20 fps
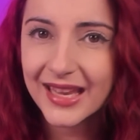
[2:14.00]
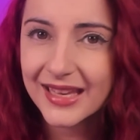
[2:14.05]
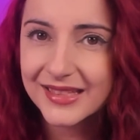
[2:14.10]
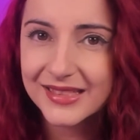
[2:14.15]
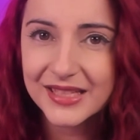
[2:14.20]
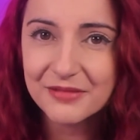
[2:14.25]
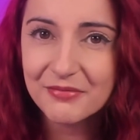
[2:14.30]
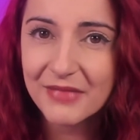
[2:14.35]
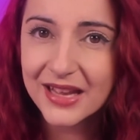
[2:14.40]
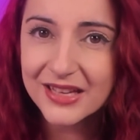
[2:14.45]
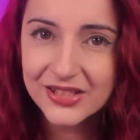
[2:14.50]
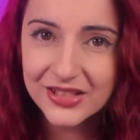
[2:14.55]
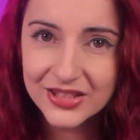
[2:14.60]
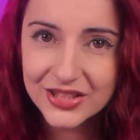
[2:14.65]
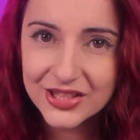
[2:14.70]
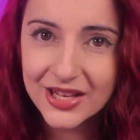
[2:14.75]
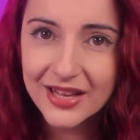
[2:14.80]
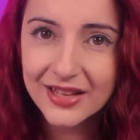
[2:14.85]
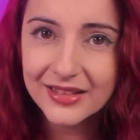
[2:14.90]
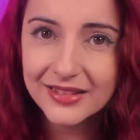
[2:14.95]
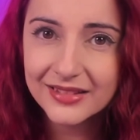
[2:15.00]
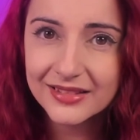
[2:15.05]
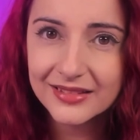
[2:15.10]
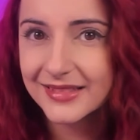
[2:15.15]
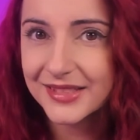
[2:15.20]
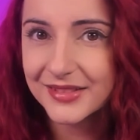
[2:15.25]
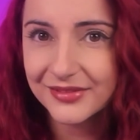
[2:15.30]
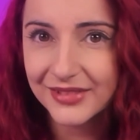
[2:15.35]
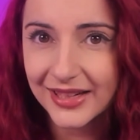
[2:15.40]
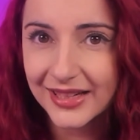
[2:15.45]
Anti-Magic Shell,
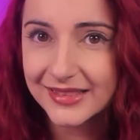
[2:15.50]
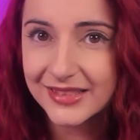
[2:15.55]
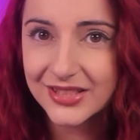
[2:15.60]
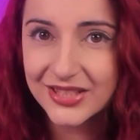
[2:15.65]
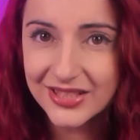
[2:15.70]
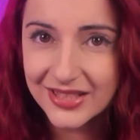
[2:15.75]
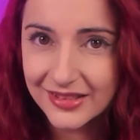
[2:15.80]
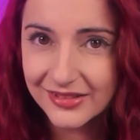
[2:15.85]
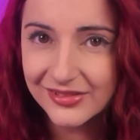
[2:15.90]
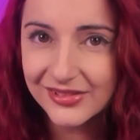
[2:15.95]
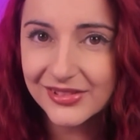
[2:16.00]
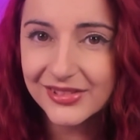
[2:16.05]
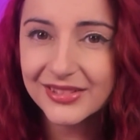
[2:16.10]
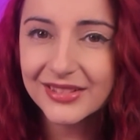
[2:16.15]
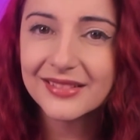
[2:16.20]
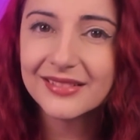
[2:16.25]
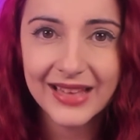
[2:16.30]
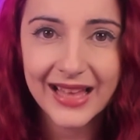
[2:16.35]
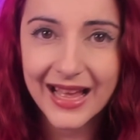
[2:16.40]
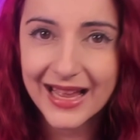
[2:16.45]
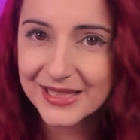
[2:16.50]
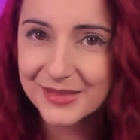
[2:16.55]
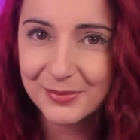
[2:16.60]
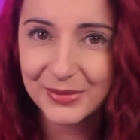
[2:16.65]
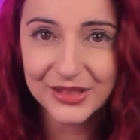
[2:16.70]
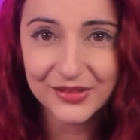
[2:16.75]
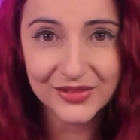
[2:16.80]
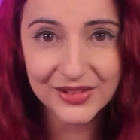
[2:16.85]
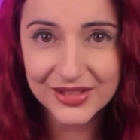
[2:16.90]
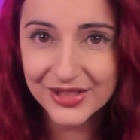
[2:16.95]
Divine Shield,
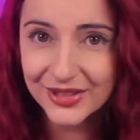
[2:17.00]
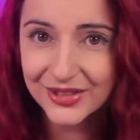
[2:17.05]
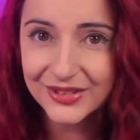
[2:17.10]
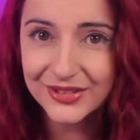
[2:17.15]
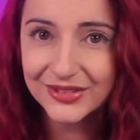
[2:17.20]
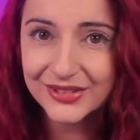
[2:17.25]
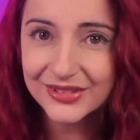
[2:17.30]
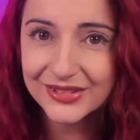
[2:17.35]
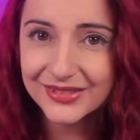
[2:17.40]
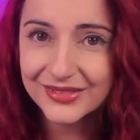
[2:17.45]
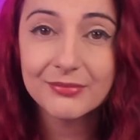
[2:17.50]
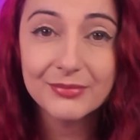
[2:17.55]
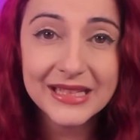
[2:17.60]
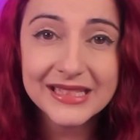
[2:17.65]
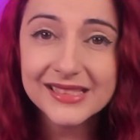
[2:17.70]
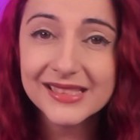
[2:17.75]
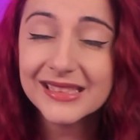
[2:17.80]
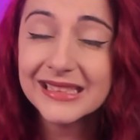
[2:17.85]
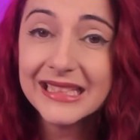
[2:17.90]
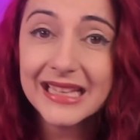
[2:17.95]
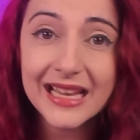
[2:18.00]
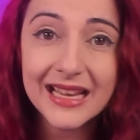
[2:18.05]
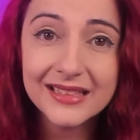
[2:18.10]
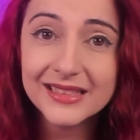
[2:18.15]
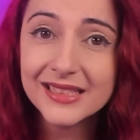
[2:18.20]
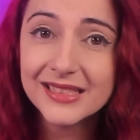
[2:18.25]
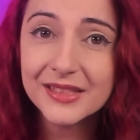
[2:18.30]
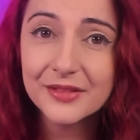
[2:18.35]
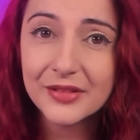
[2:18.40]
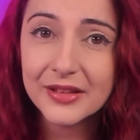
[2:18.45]
Aspect of the Turtle, basically
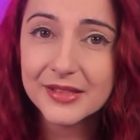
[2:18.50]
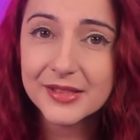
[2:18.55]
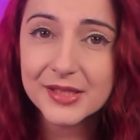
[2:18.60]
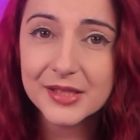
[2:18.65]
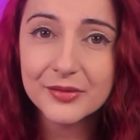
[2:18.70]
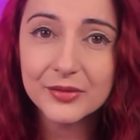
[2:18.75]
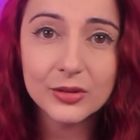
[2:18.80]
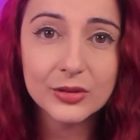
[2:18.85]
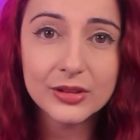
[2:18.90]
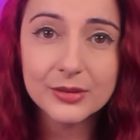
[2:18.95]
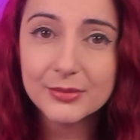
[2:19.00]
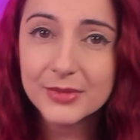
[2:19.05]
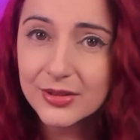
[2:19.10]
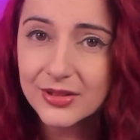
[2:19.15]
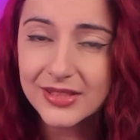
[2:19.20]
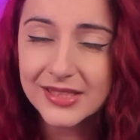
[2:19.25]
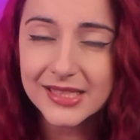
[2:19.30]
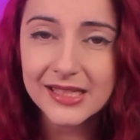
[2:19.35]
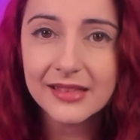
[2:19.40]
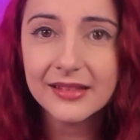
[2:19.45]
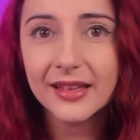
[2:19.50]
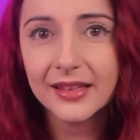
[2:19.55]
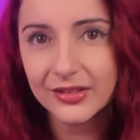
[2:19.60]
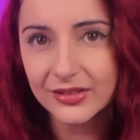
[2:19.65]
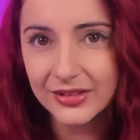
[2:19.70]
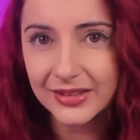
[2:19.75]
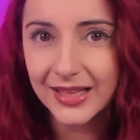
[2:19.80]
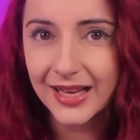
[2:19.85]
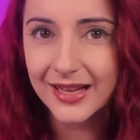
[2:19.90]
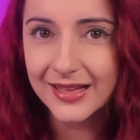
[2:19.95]
any defensive or immunity that your
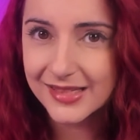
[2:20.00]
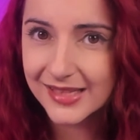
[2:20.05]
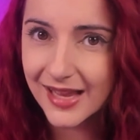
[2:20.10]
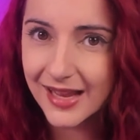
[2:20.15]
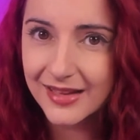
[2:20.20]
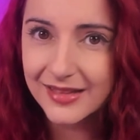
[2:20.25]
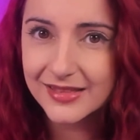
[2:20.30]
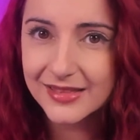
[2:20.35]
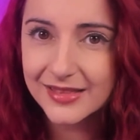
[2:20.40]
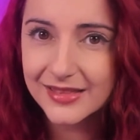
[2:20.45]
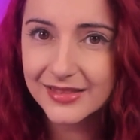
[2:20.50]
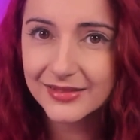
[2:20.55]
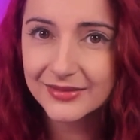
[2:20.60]
class has.